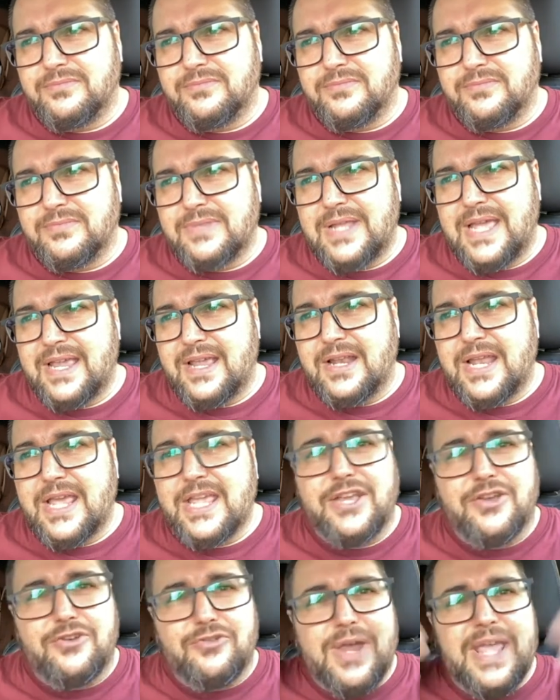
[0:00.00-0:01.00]
like
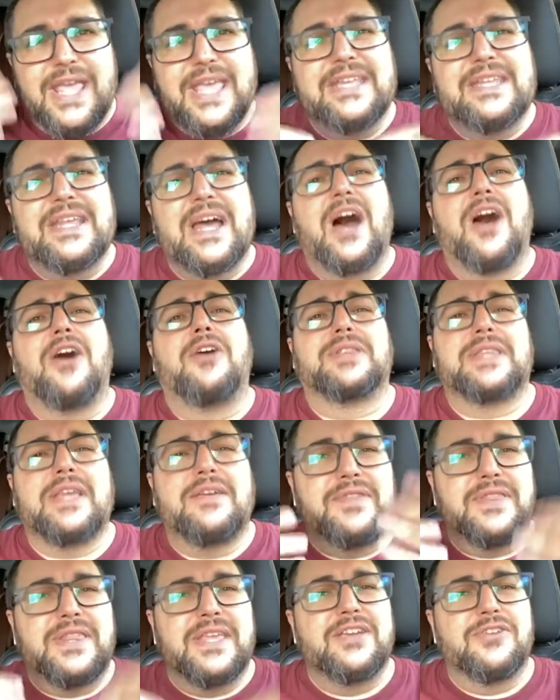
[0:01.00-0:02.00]
grayed out,
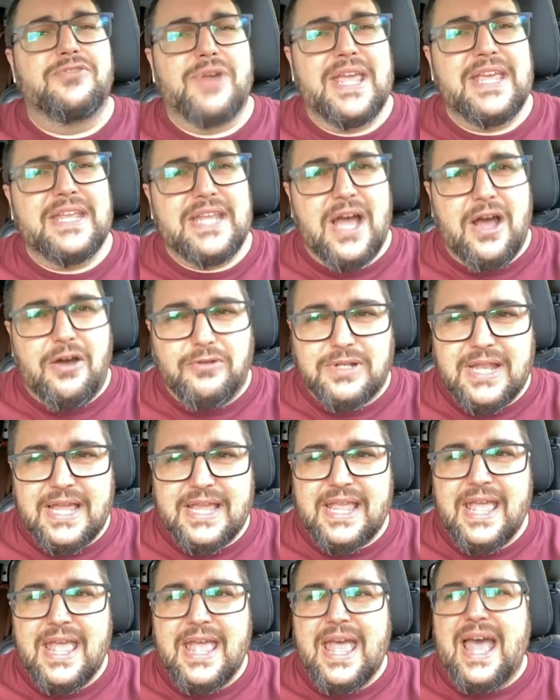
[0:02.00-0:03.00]
everything grayed out. Like
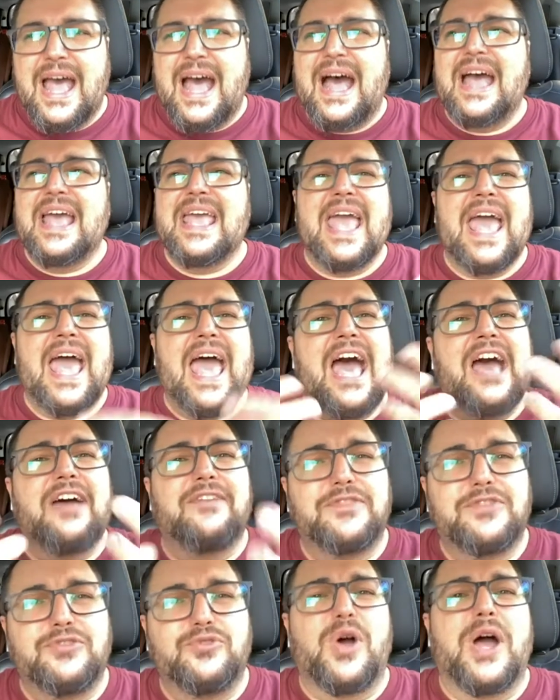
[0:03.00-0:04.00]
I
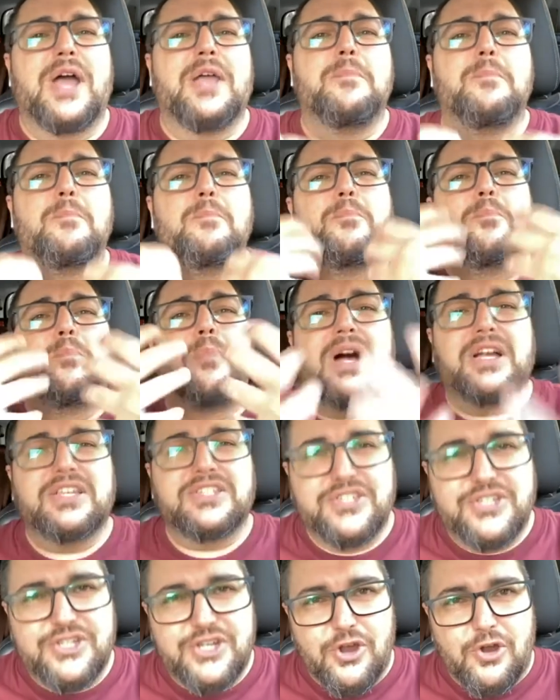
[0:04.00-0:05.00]

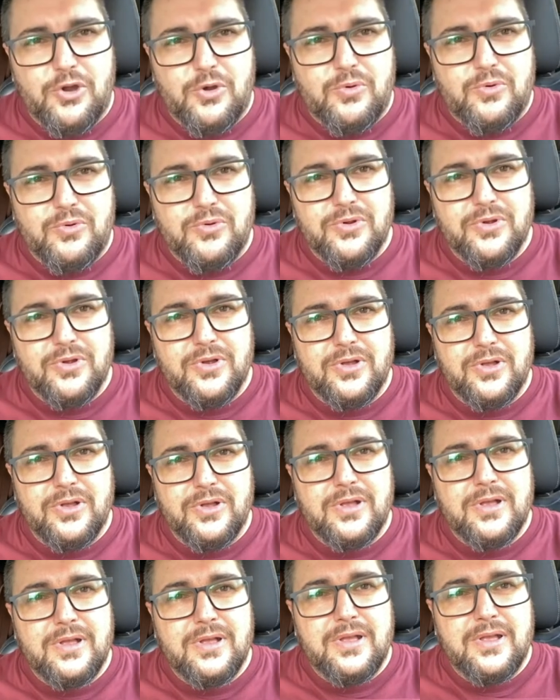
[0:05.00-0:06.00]
must go.
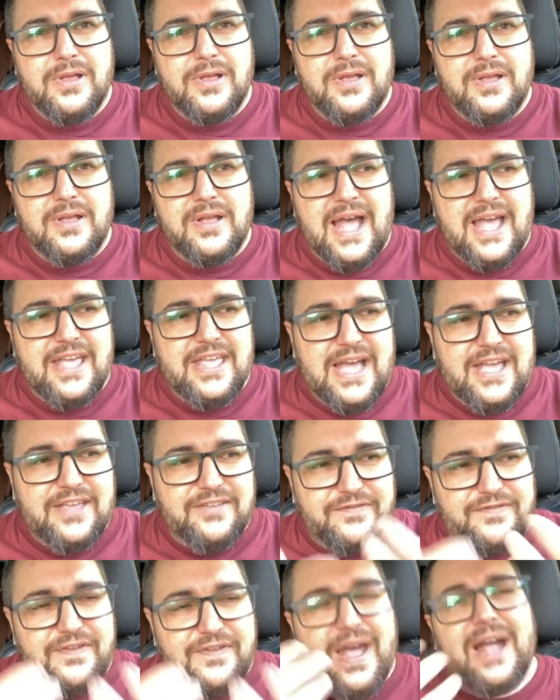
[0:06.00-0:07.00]
I
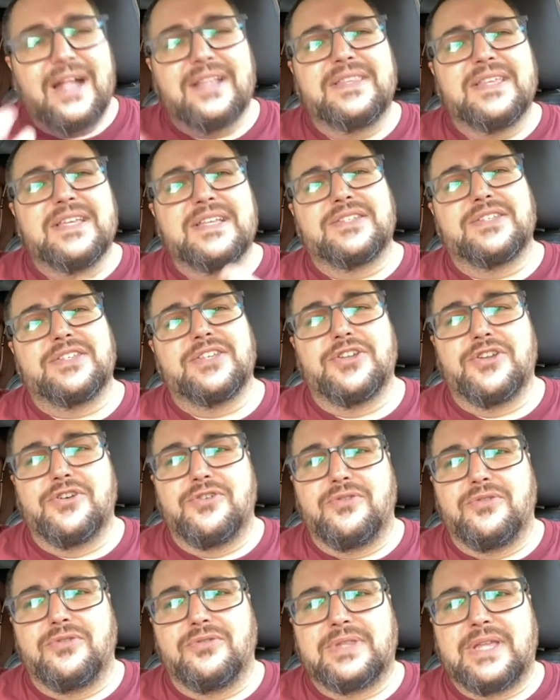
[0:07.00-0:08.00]
felt this,
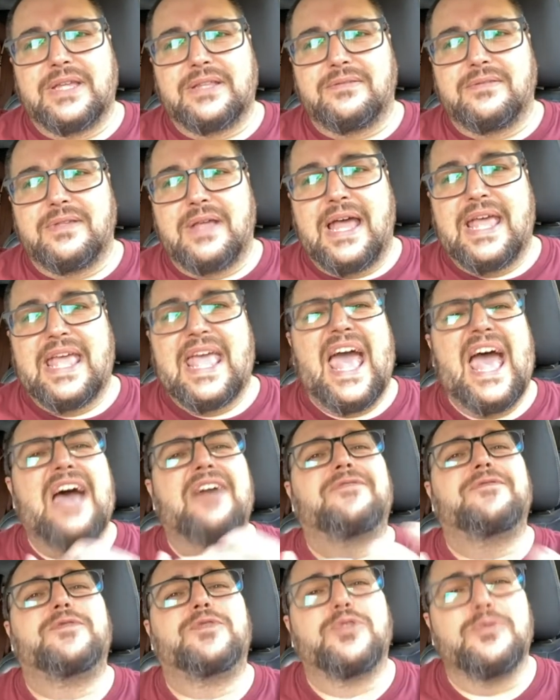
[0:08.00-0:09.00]
that I have
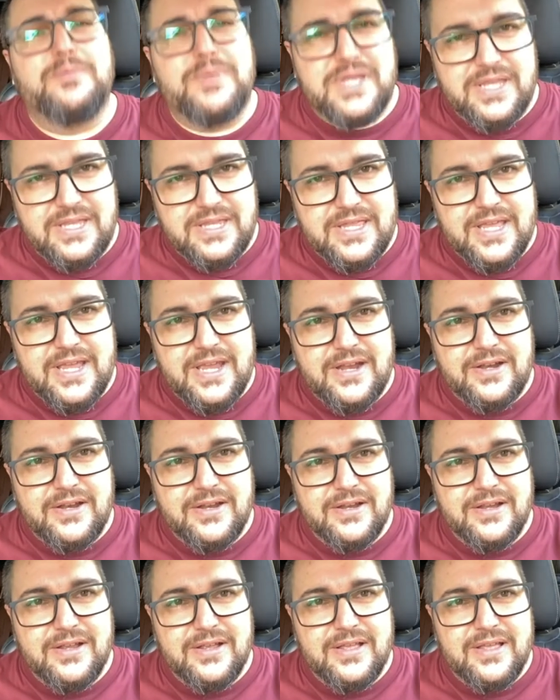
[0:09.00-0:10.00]
to be there.
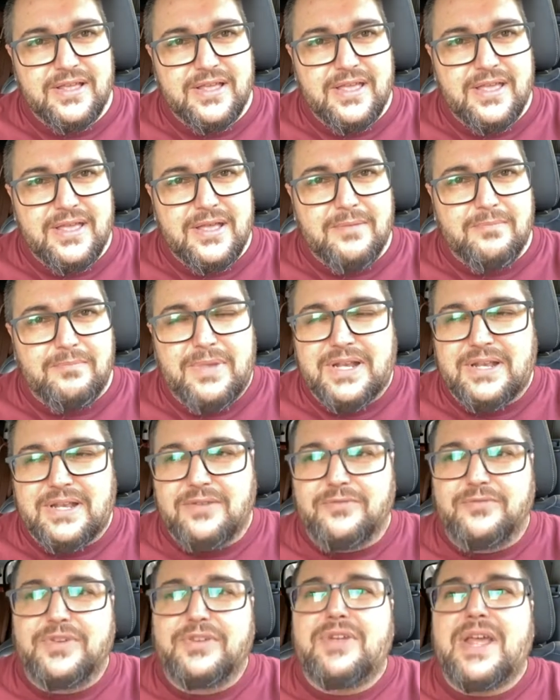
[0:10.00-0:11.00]
But
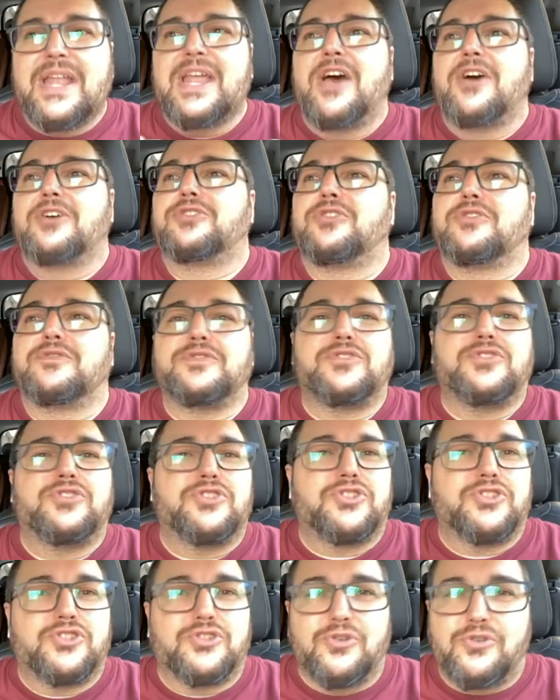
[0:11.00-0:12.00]
we ran out of
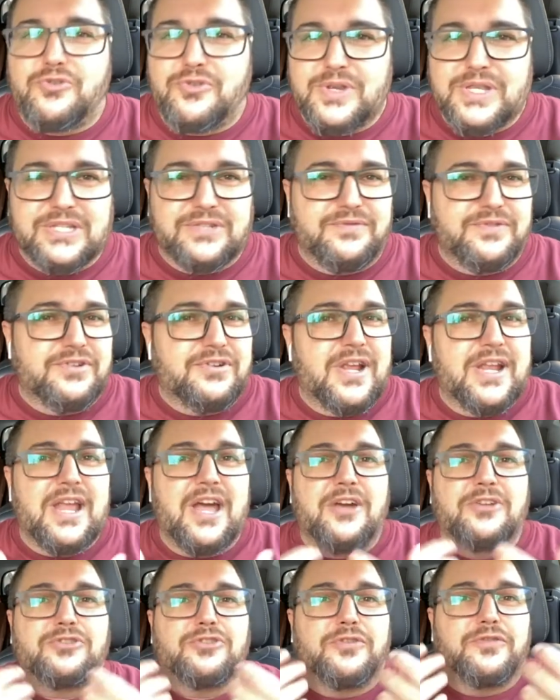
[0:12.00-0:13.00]
stories, we ran
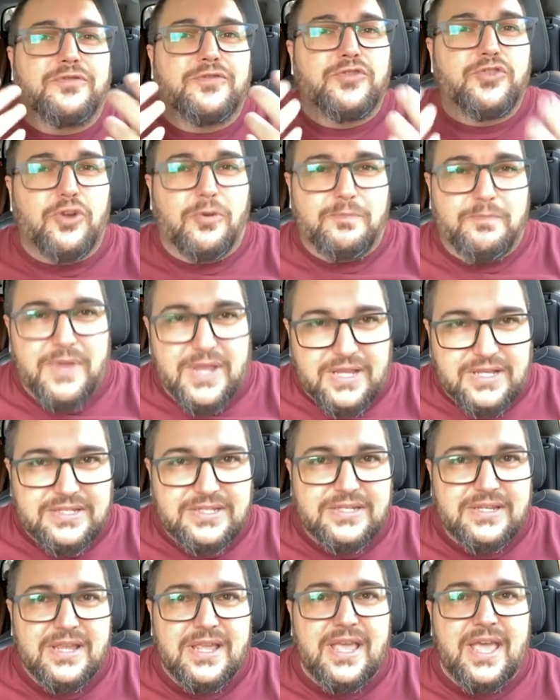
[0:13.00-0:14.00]
out of
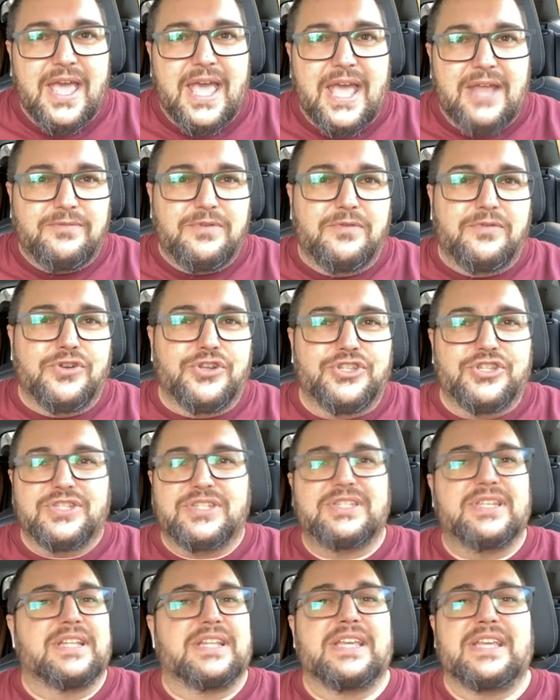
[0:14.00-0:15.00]
topics, and we were just
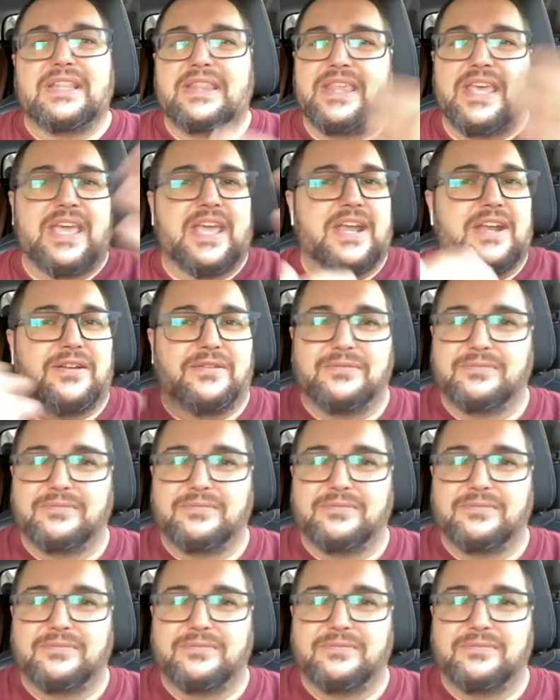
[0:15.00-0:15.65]
sitting there,